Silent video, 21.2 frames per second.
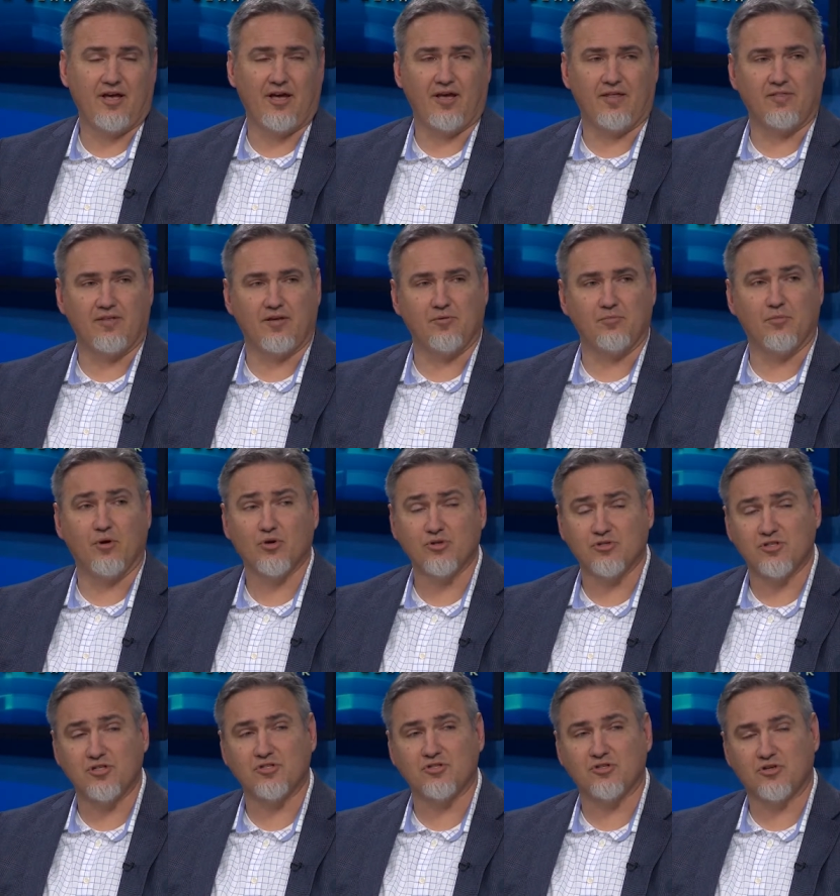and then
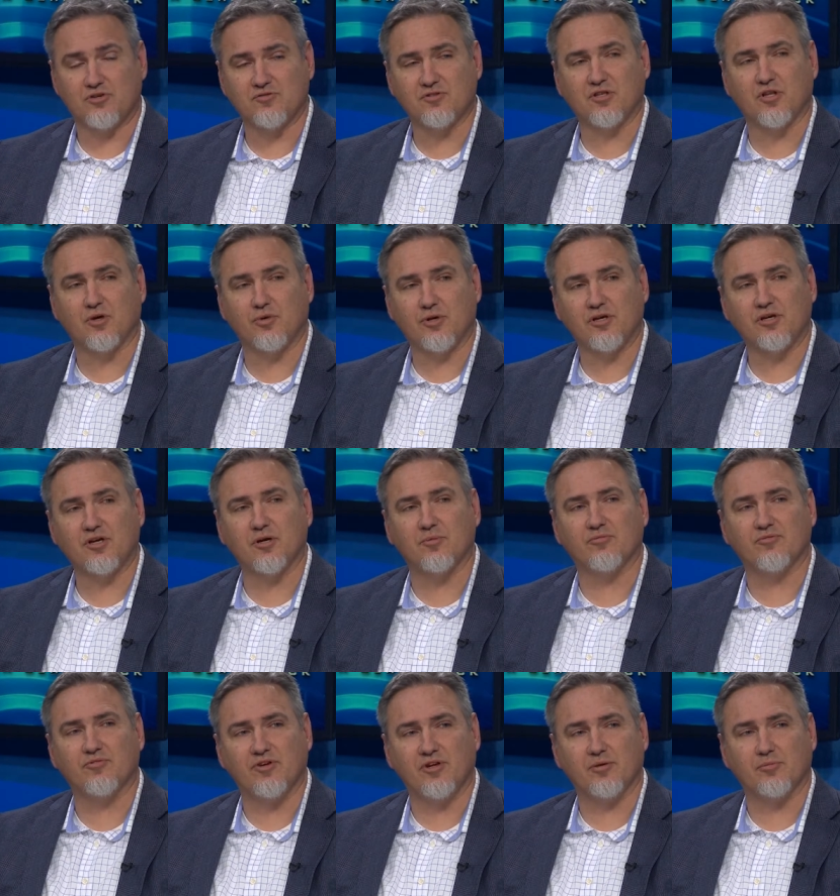mostly serves low
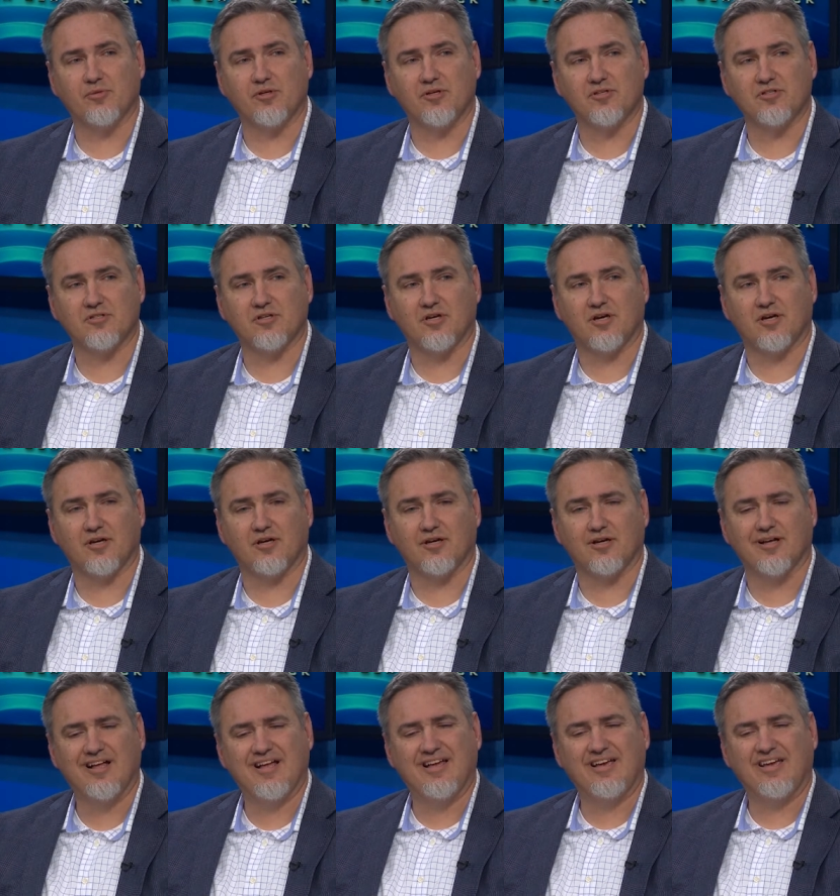income families.
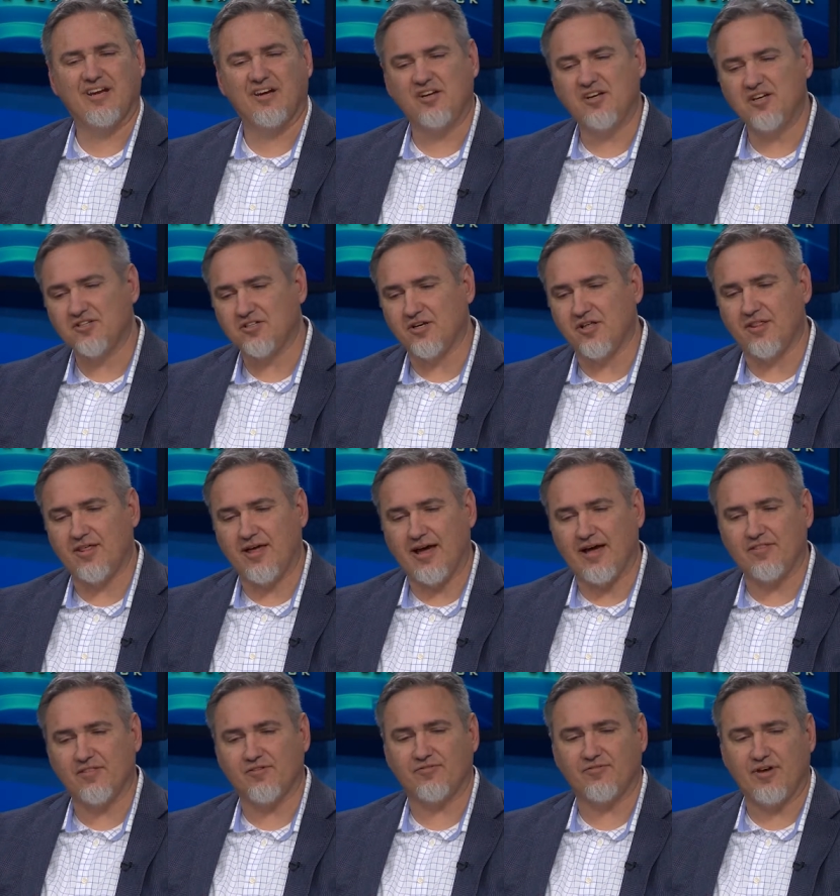Uh, in addition to
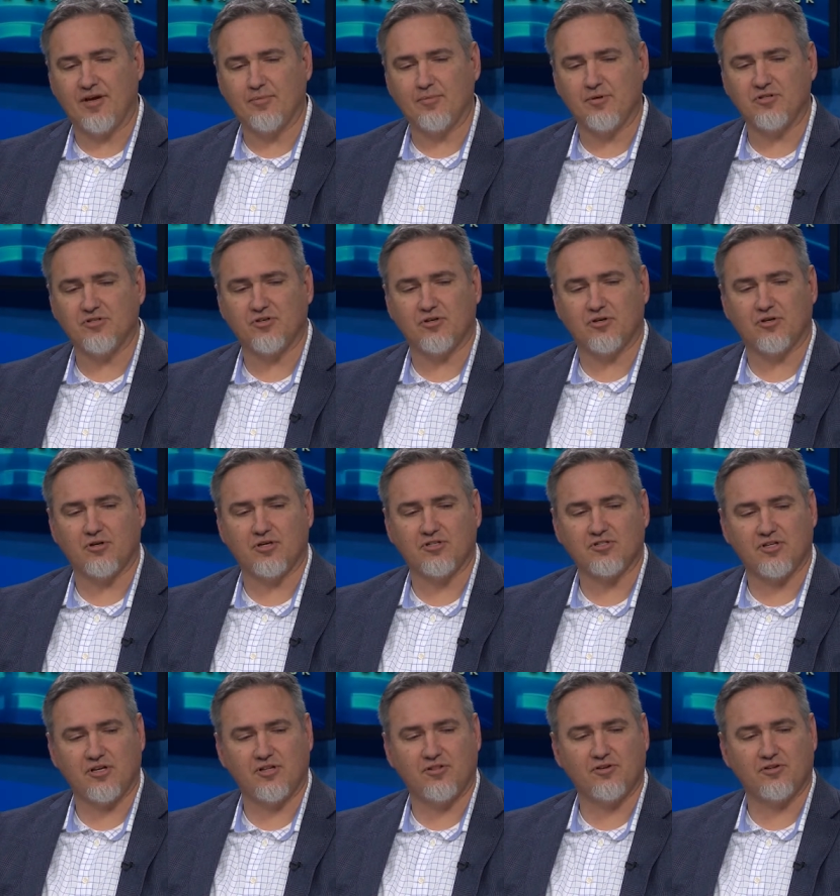that, the families that are
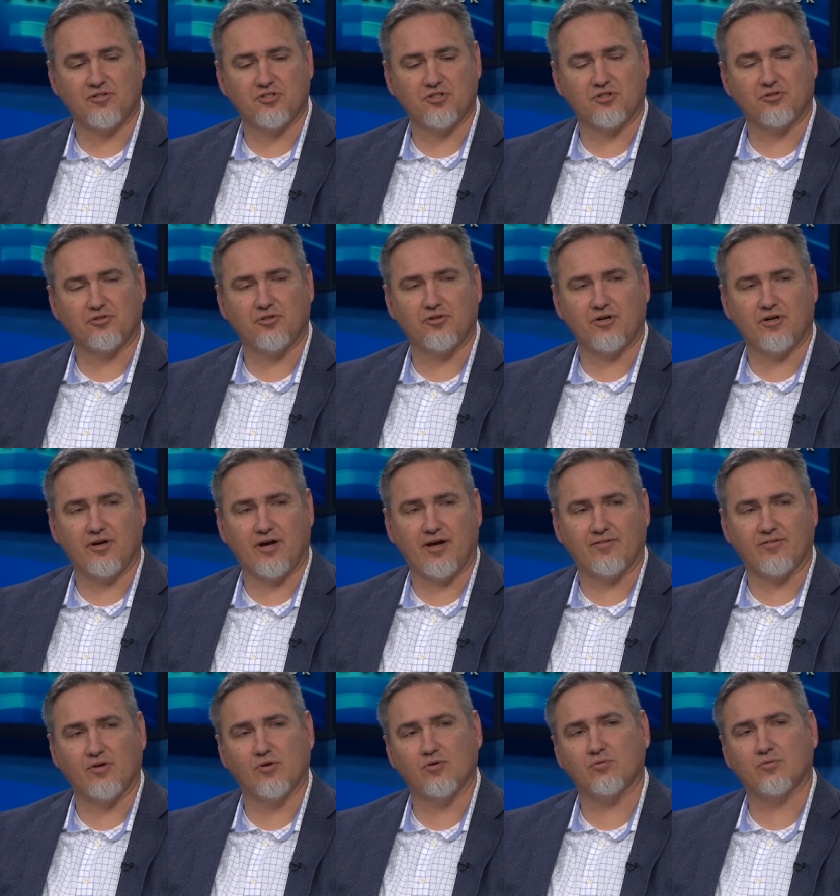sending their children there
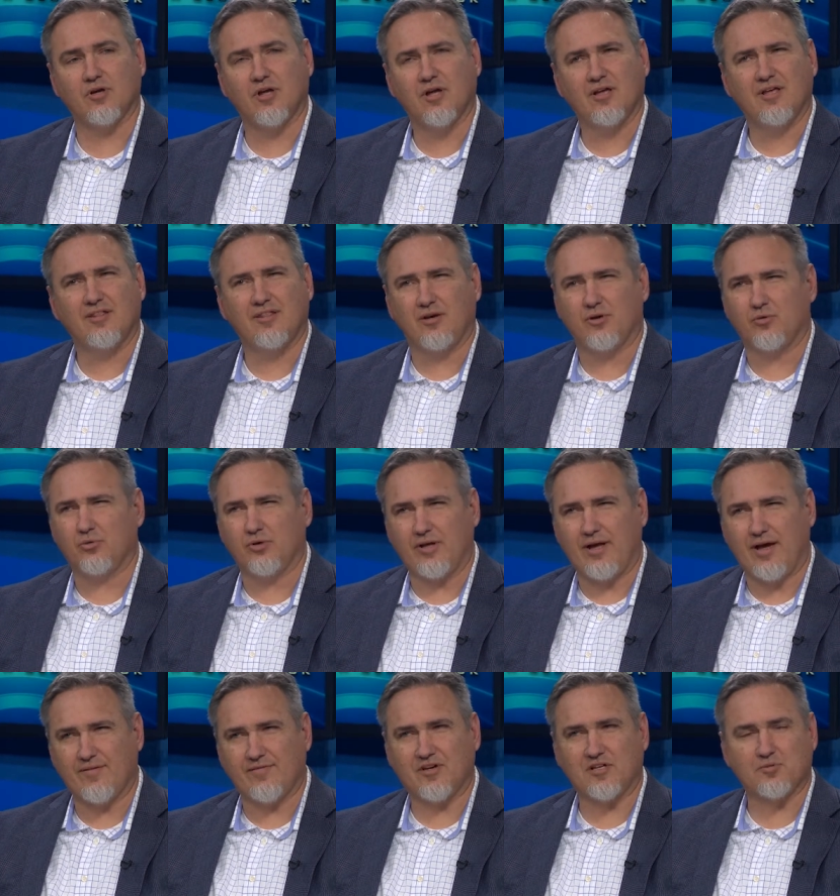have don't, they don't really
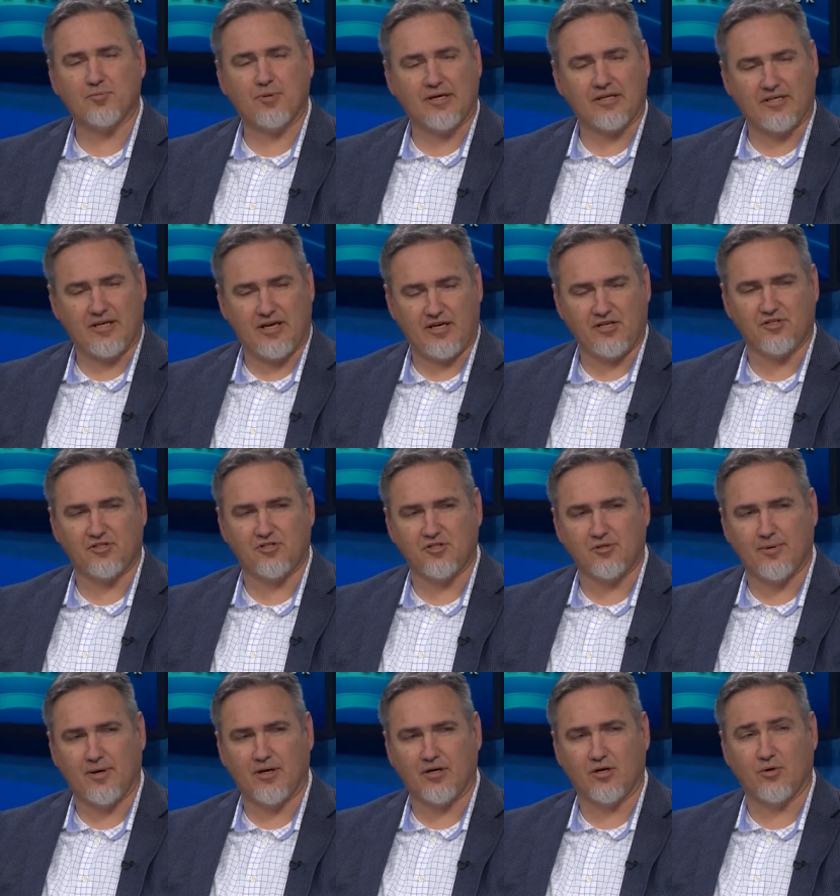have
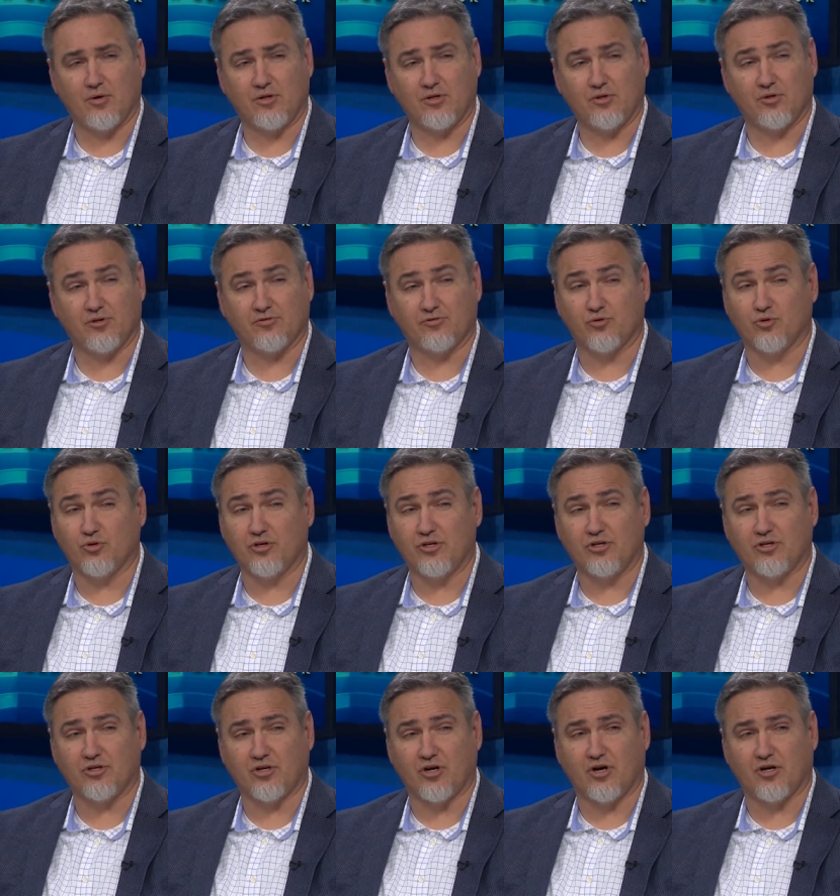expectations about going to a four
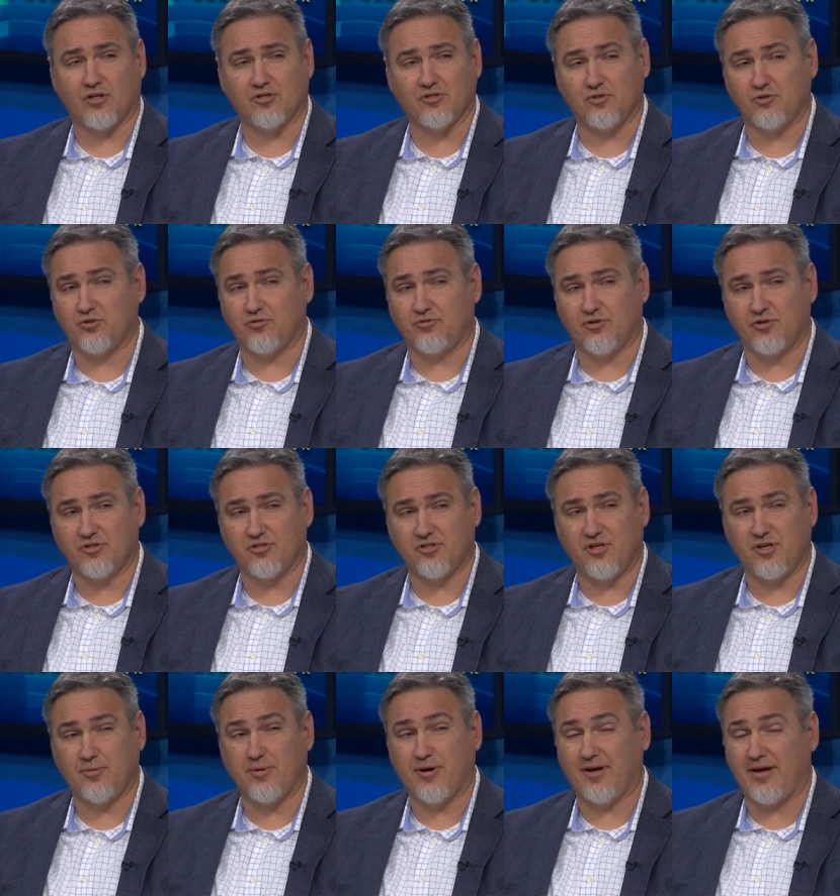four-year college
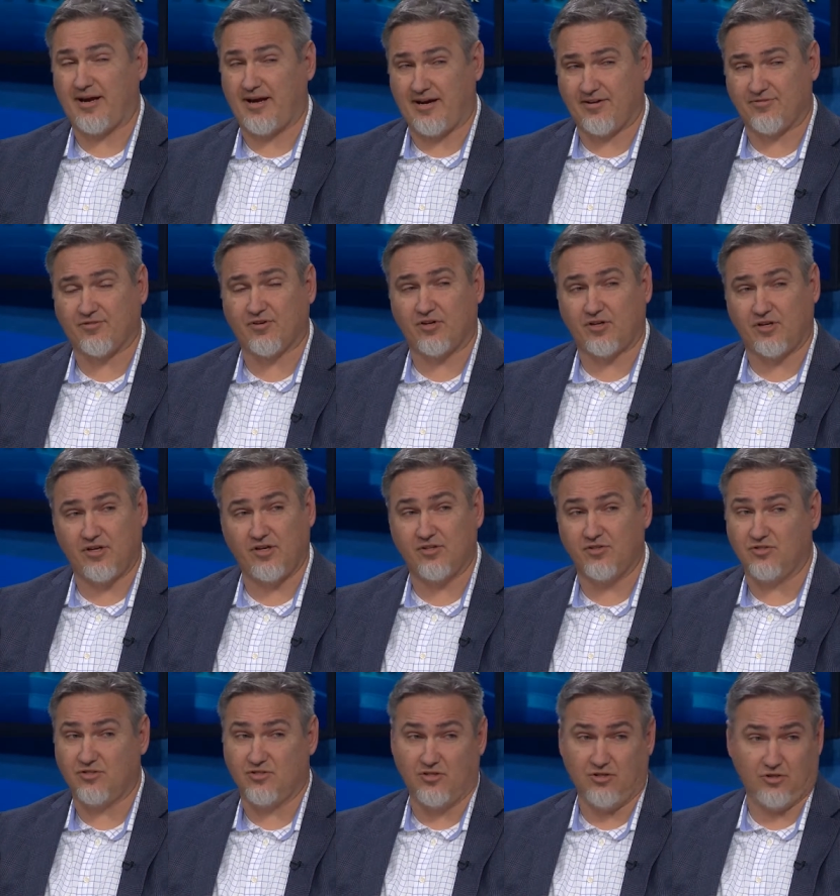university. About half our
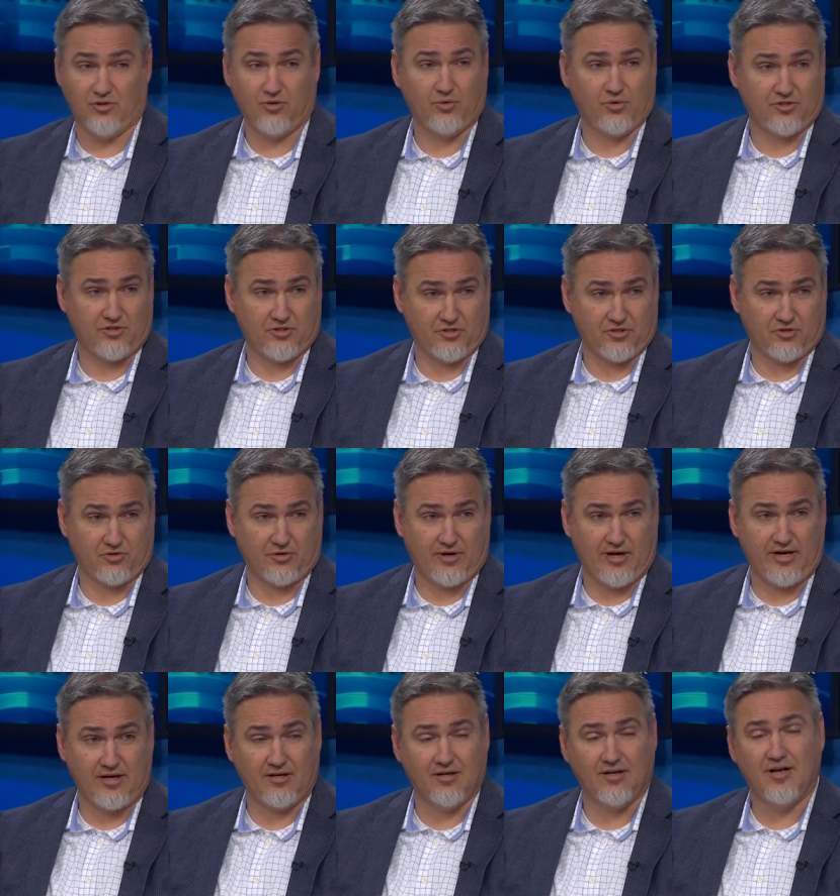kids do, which is
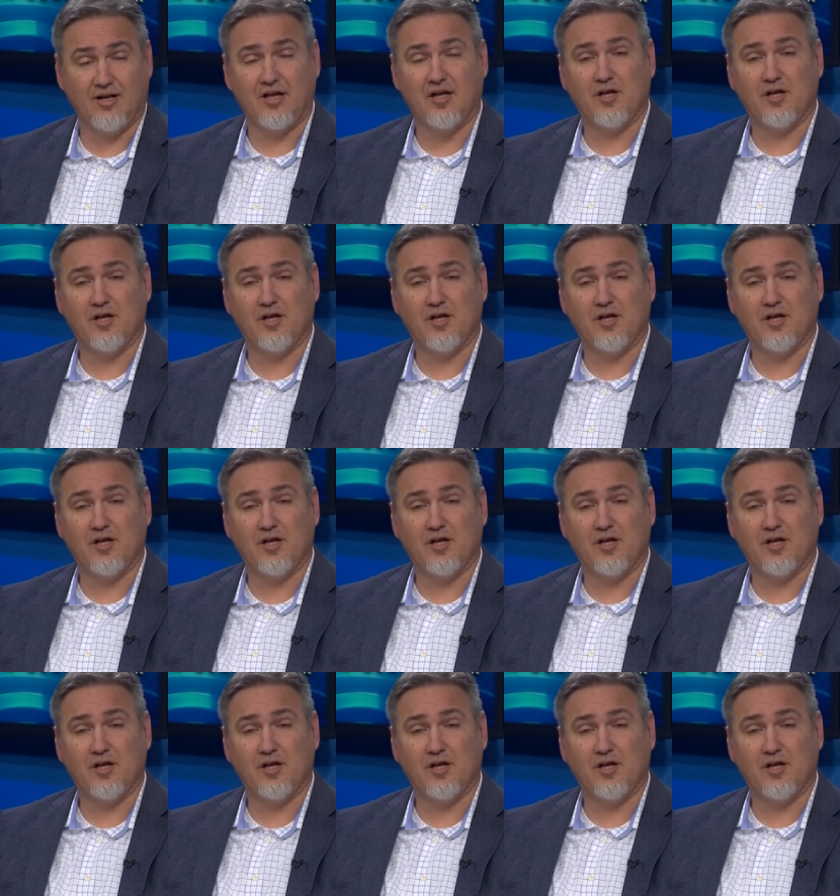great,